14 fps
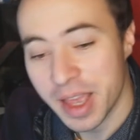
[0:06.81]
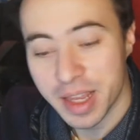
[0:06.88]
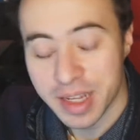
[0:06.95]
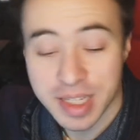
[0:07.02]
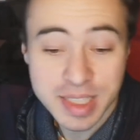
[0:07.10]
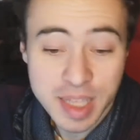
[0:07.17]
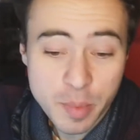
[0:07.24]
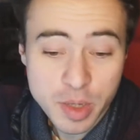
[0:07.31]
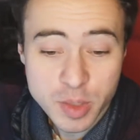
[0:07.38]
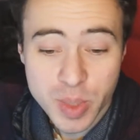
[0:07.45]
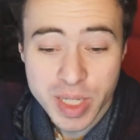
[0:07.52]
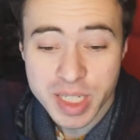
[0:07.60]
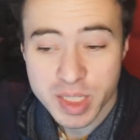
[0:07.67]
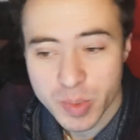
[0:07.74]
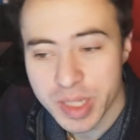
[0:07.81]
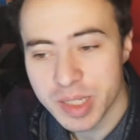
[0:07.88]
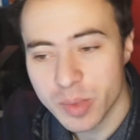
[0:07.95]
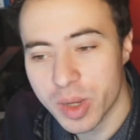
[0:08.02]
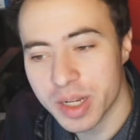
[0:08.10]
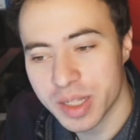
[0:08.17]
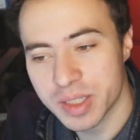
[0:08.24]
December
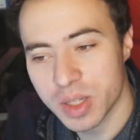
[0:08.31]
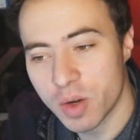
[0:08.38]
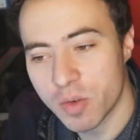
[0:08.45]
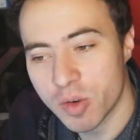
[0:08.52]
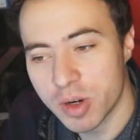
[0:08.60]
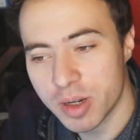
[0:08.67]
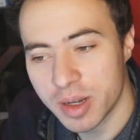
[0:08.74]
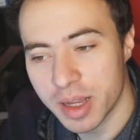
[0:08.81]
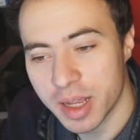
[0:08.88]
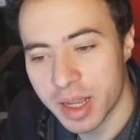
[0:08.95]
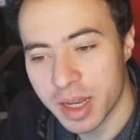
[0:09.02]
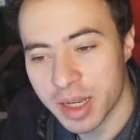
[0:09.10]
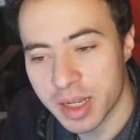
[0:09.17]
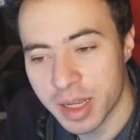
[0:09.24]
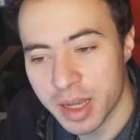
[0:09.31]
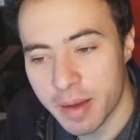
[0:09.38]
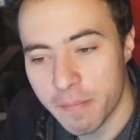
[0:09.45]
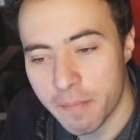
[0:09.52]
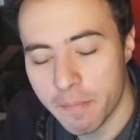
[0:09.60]
2021 is over, and uh,